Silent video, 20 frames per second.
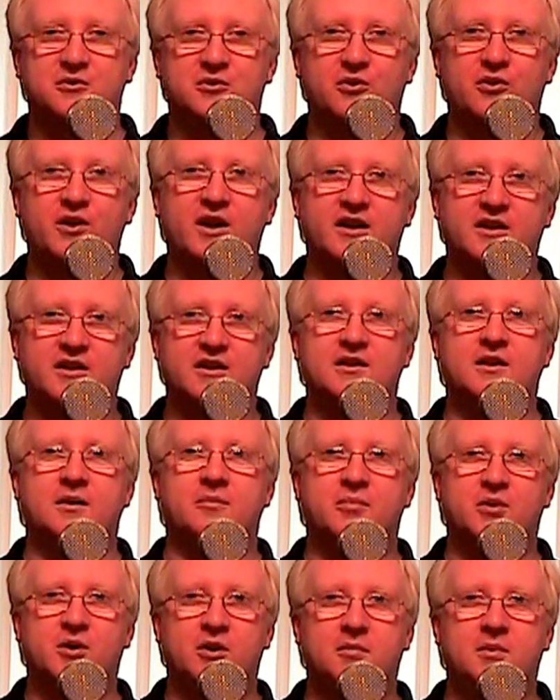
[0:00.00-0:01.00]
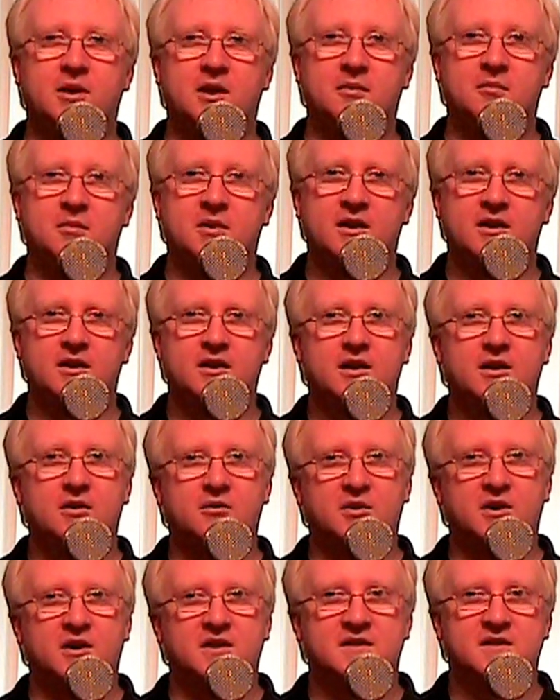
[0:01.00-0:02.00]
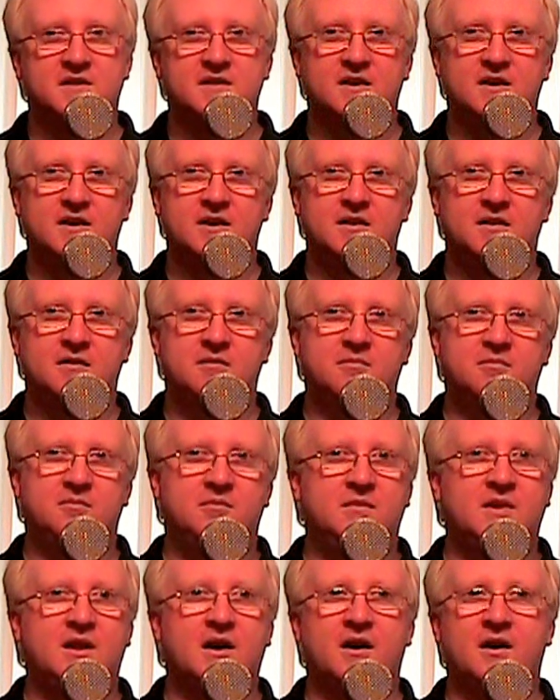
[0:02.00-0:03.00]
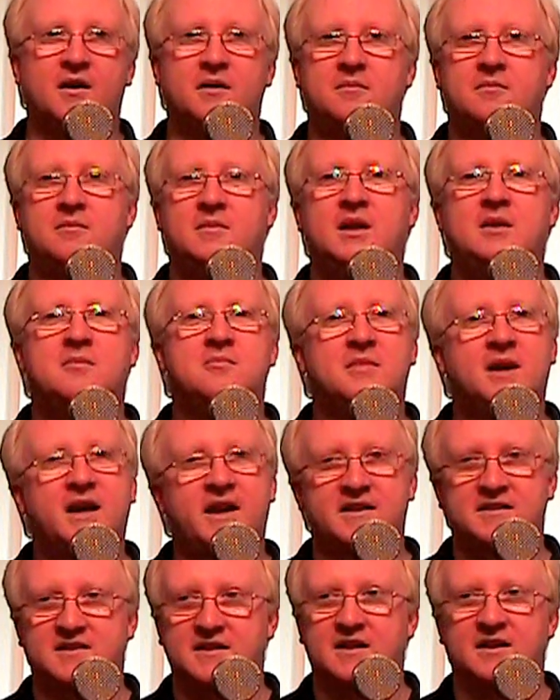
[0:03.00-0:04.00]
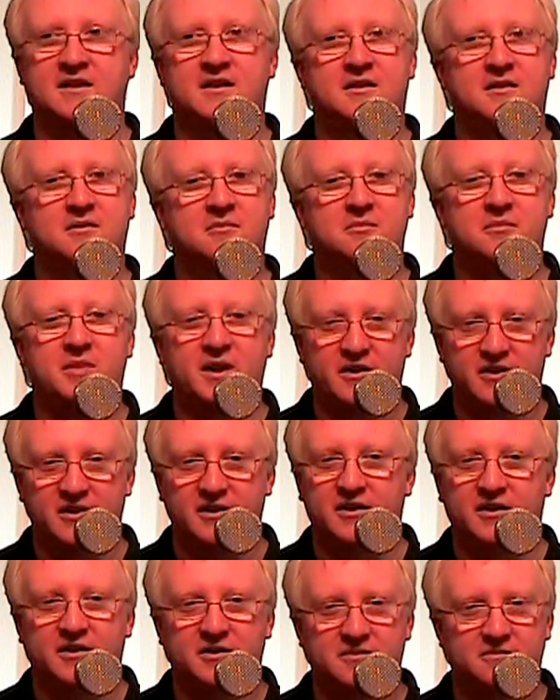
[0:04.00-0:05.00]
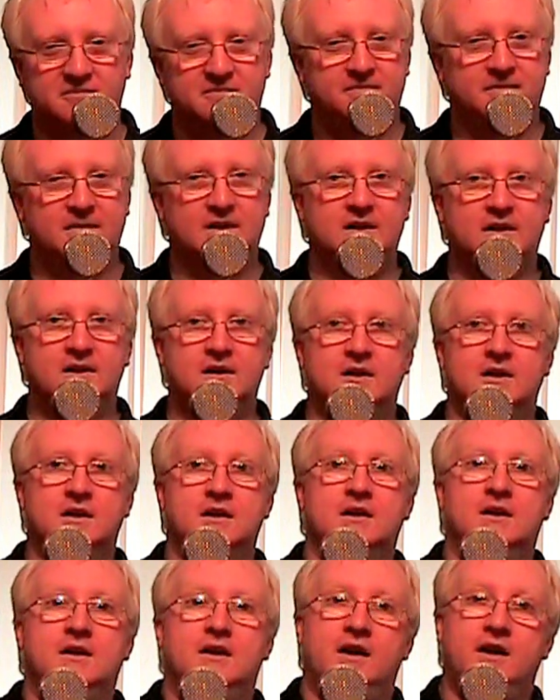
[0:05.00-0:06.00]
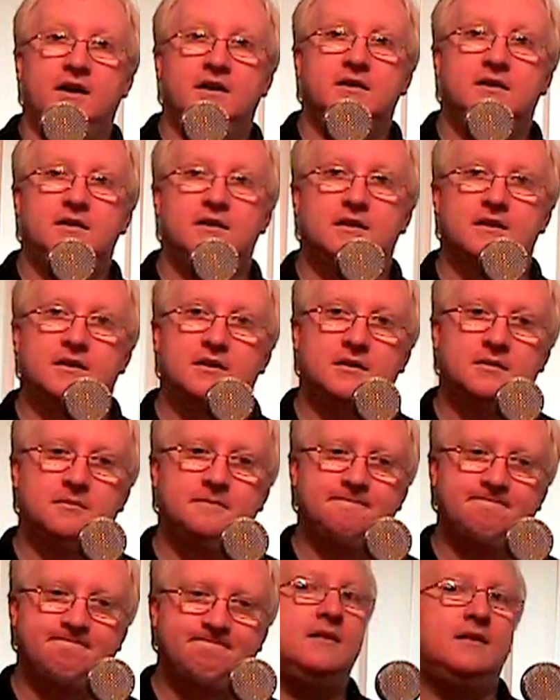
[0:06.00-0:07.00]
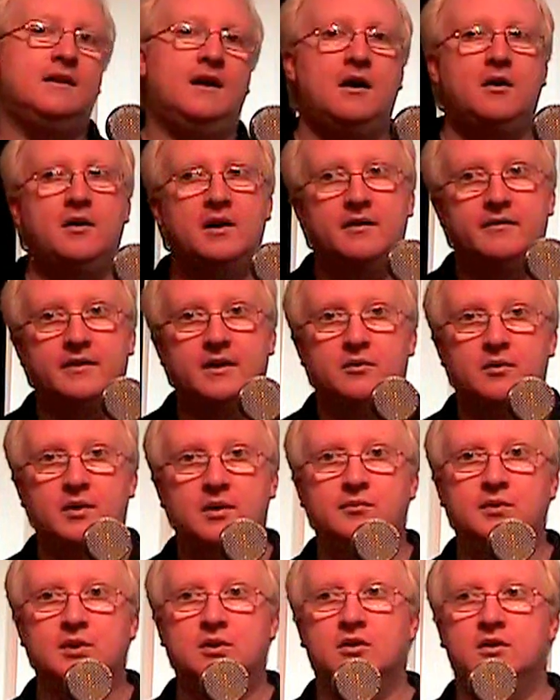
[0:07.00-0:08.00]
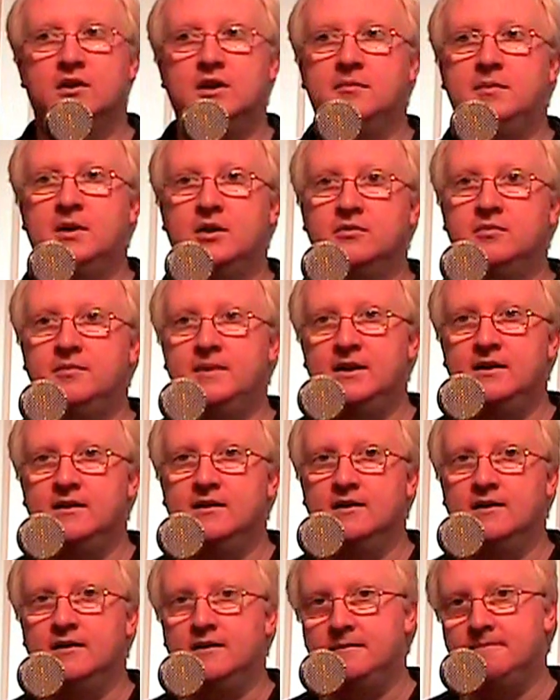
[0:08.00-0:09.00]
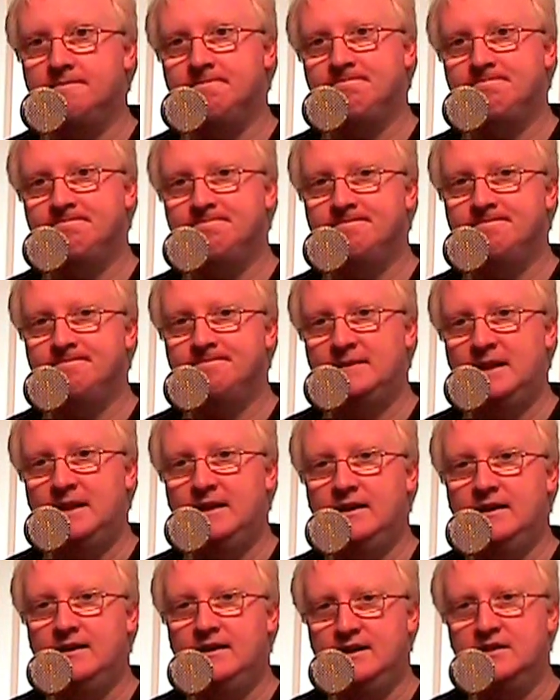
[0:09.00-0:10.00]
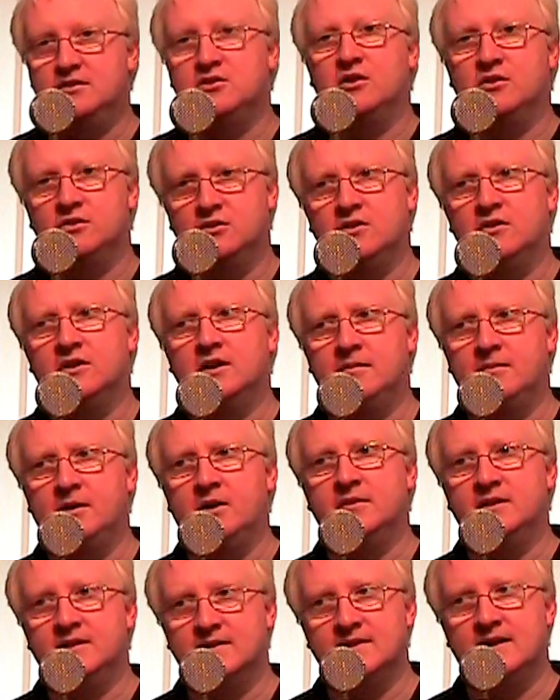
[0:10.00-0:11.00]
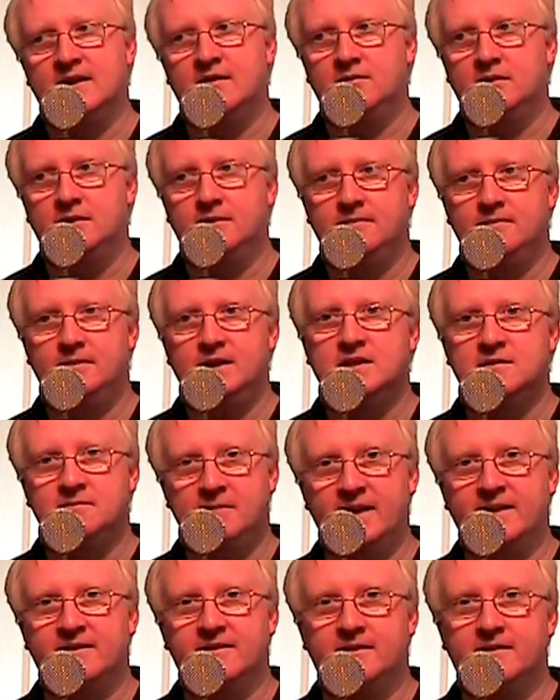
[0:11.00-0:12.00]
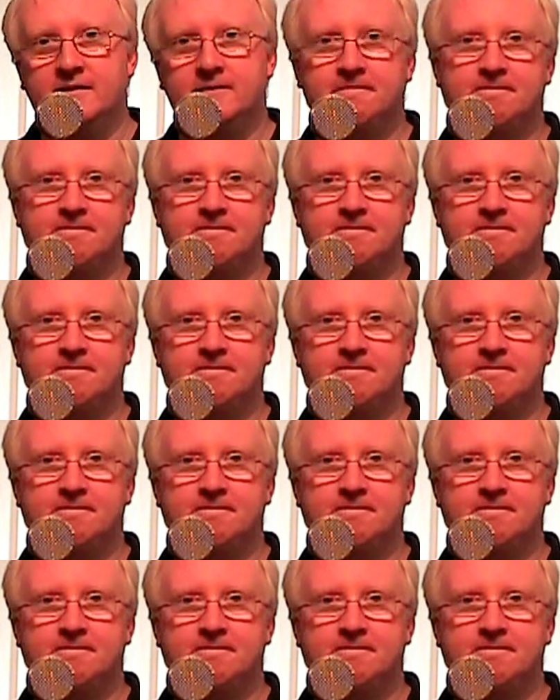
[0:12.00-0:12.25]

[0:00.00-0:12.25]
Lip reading: who created the problem, it was the amazing Behringer. And however, when we talk about Behringer, let's don't talk about the sound, it's better.